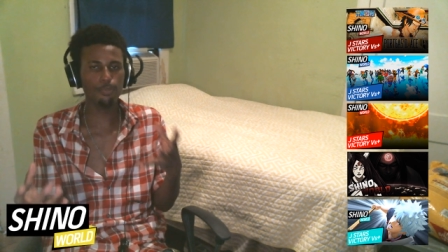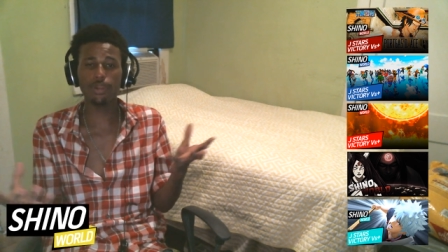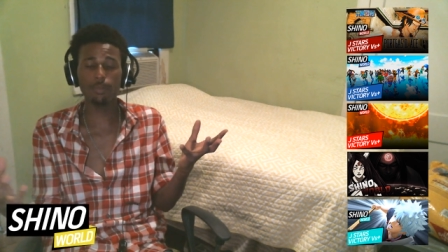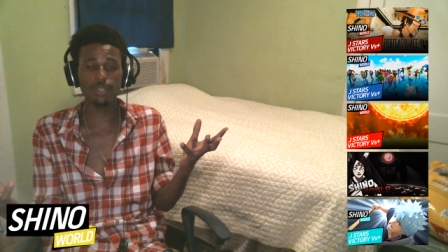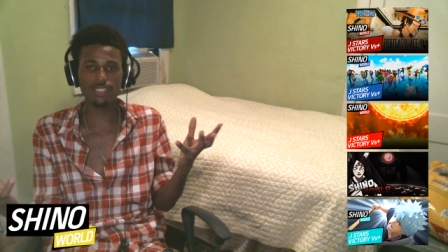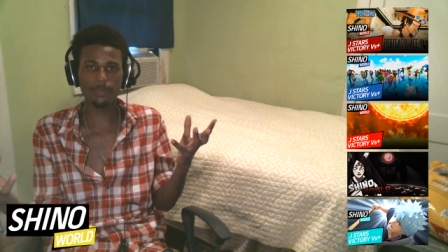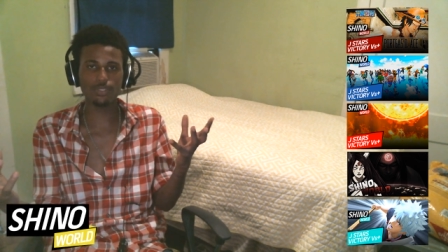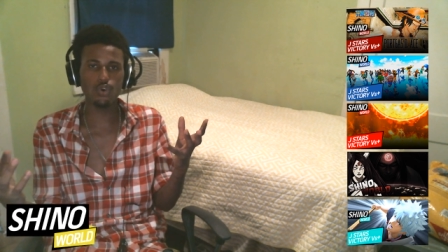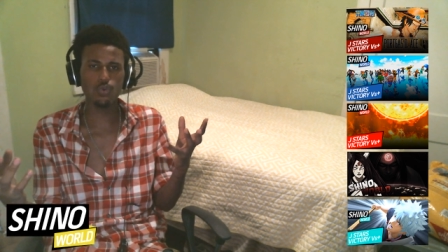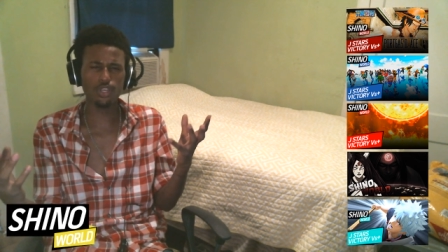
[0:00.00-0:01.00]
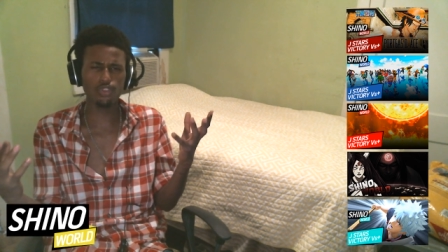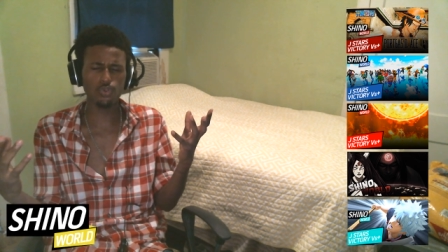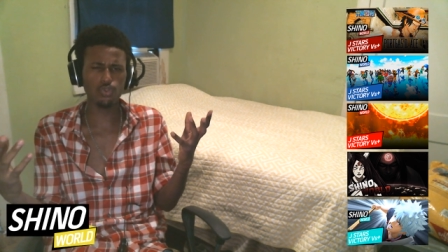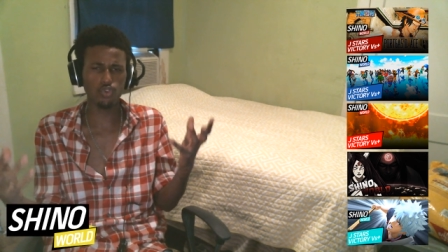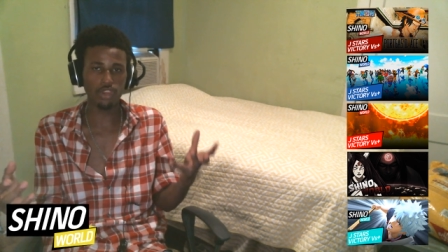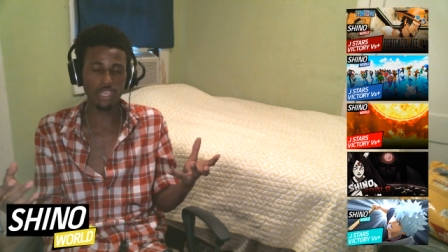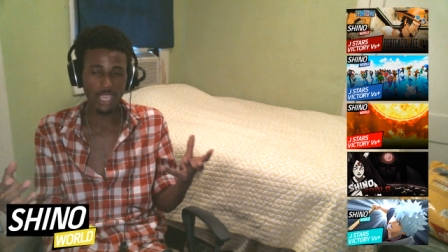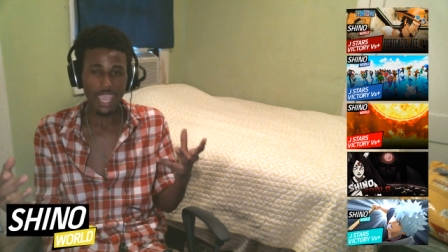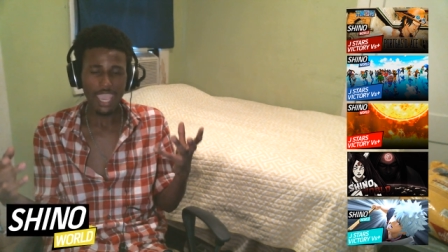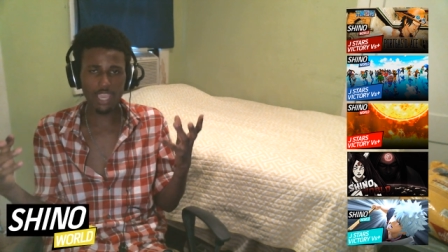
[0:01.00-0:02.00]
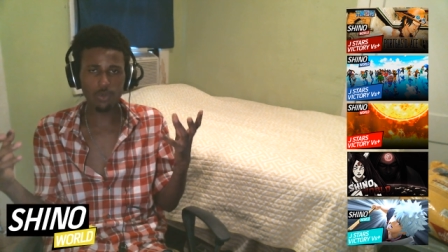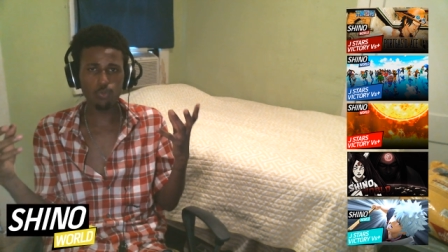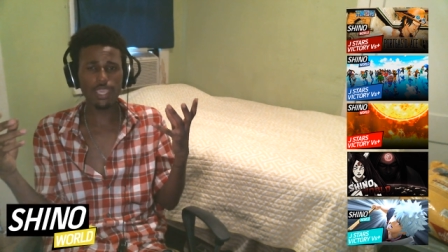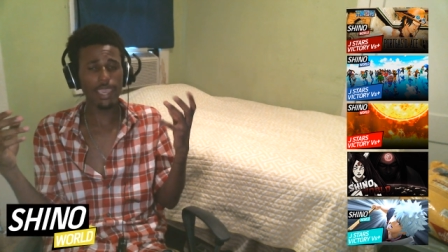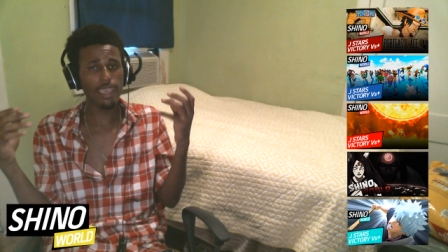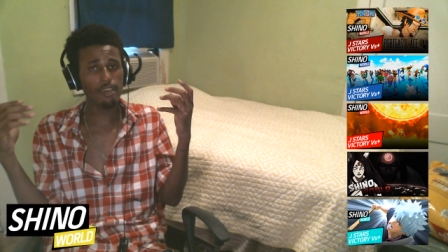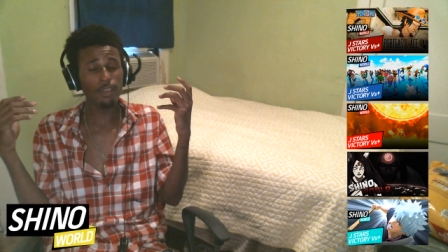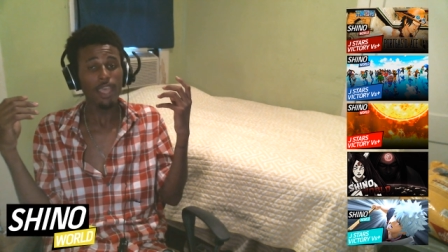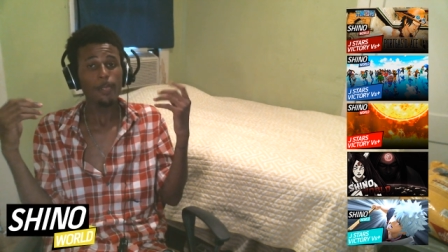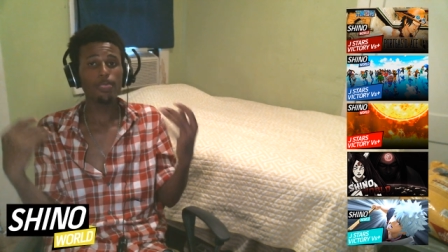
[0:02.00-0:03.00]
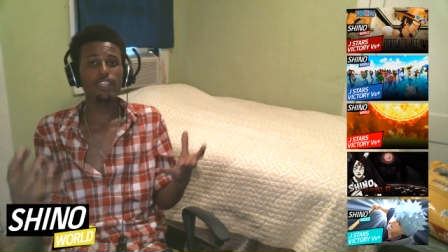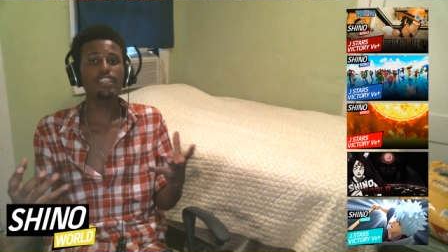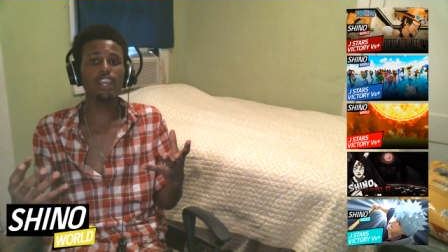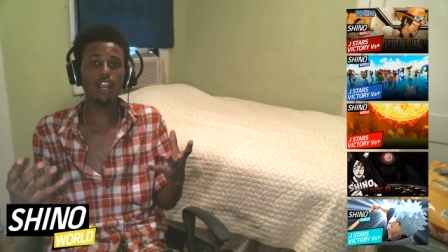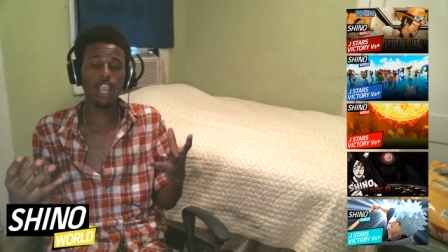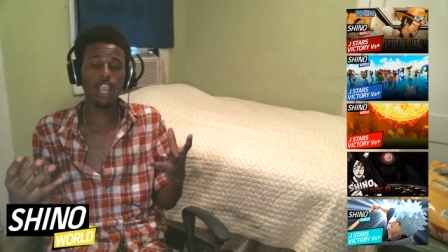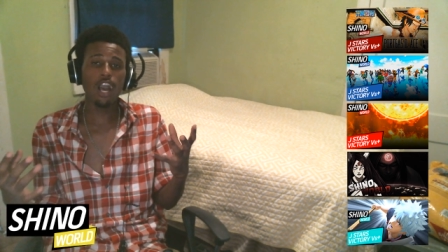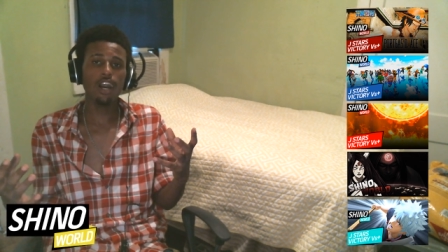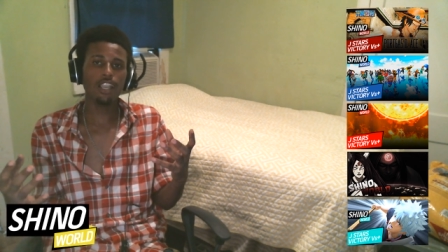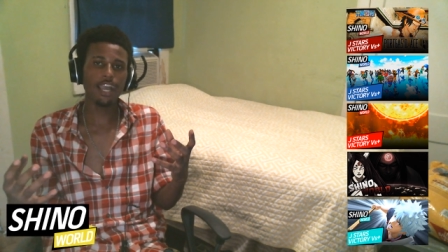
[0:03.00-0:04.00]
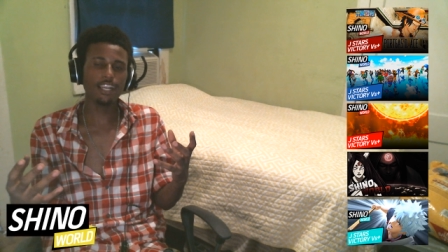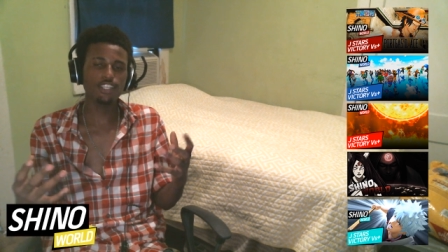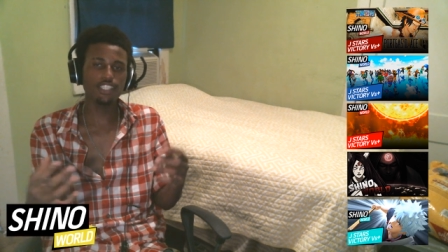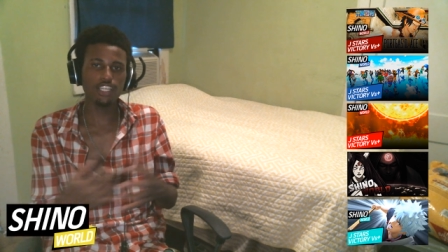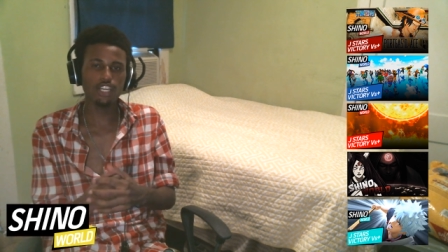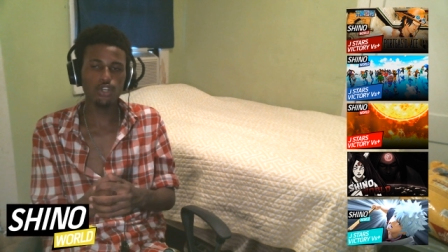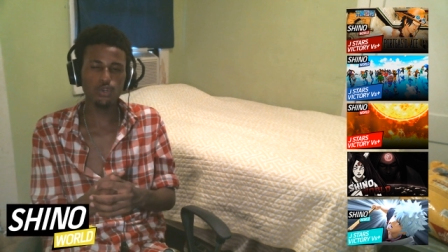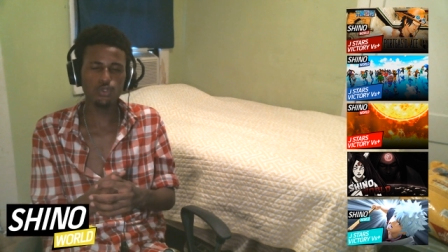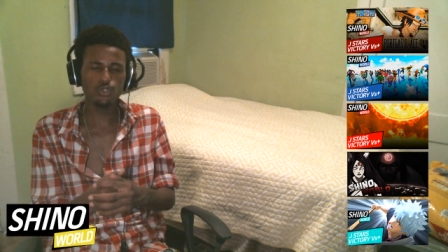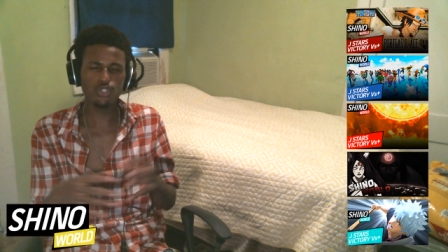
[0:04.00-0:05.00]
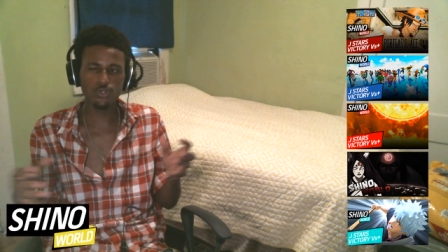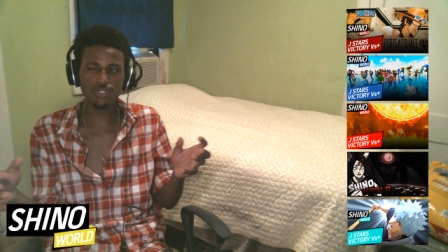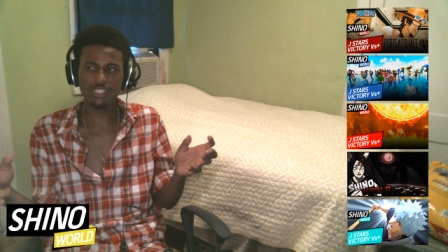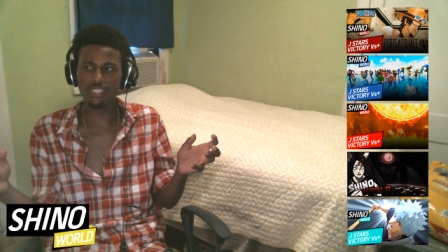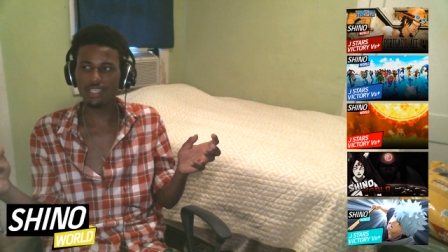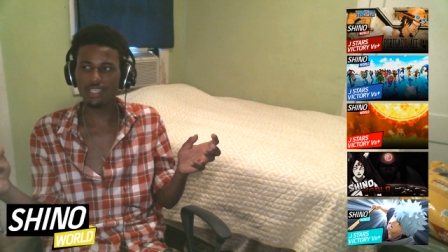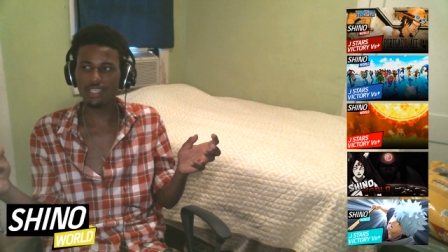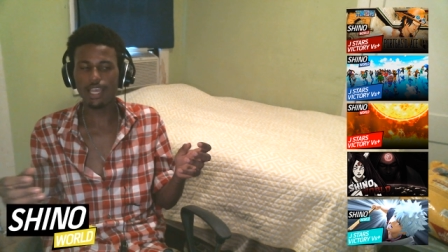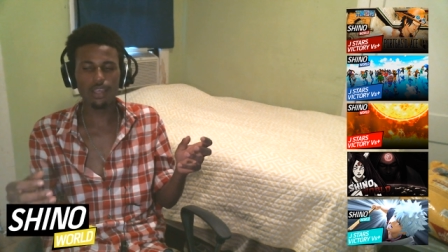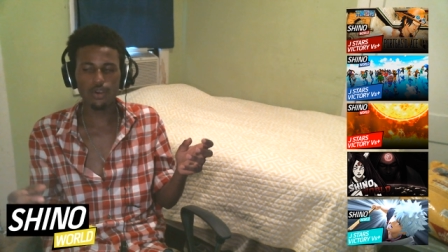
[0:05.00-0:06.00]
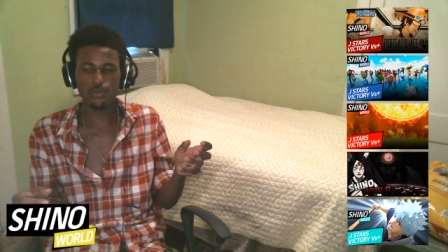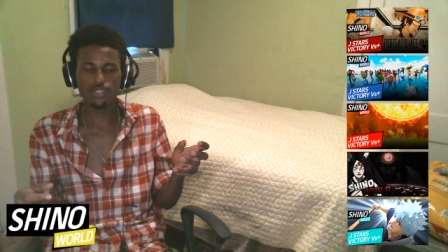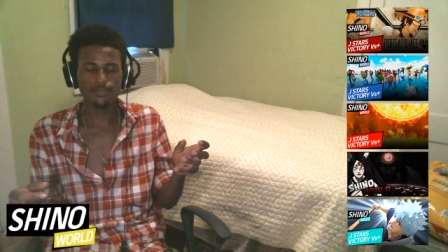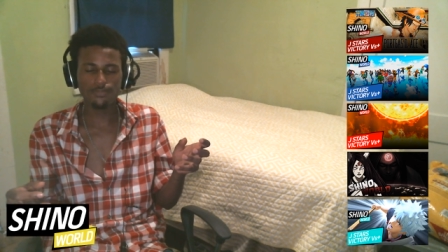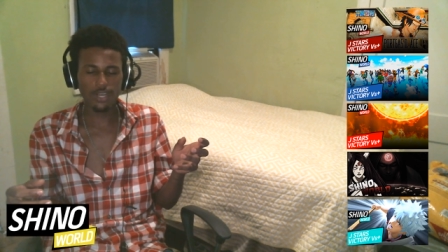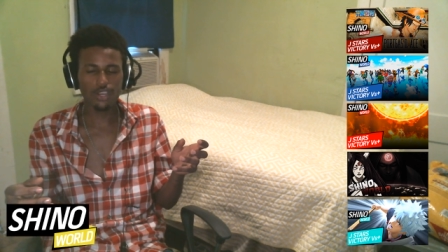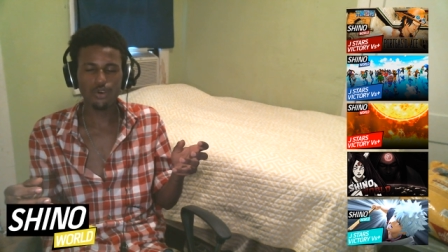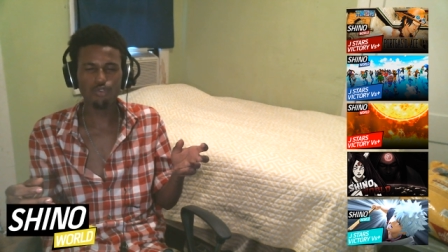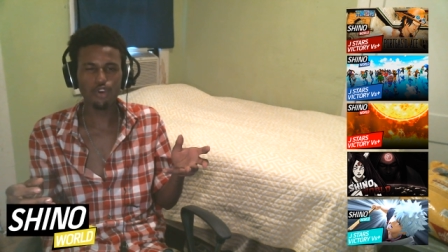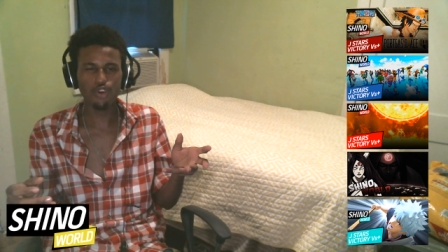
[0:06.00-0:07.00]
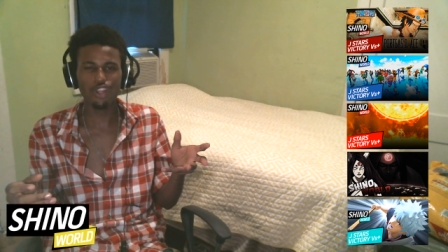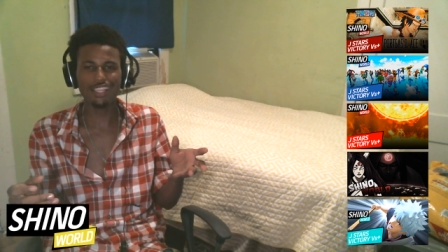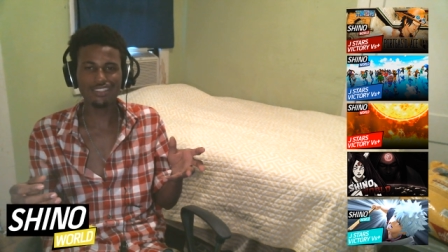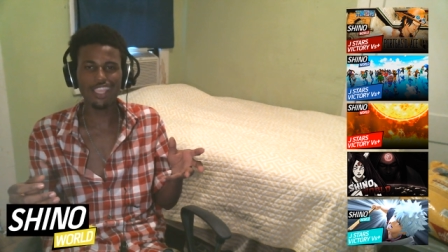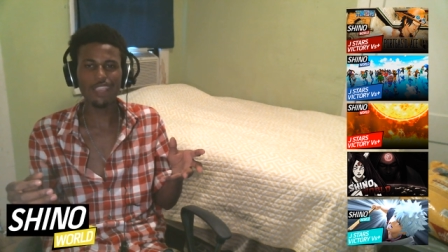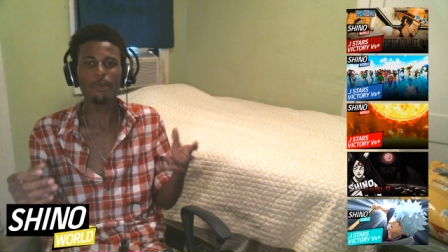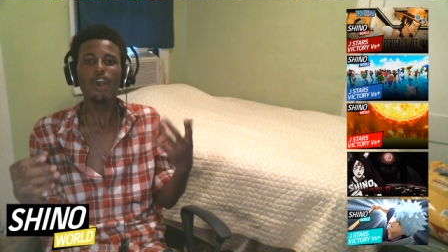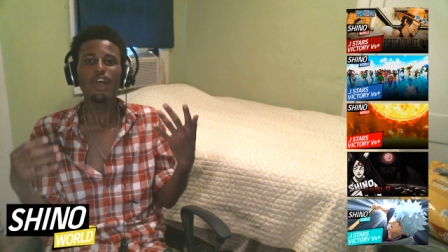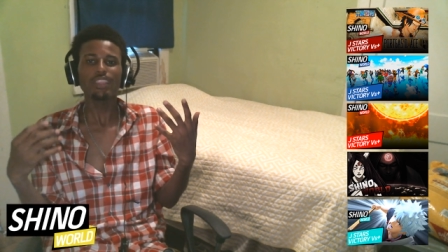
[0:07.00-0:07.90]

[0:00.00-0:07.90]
pretty much episode 1 through 3. And we have the young uh, Kaguya Utsutsuki. I, I, always fuck over her last name.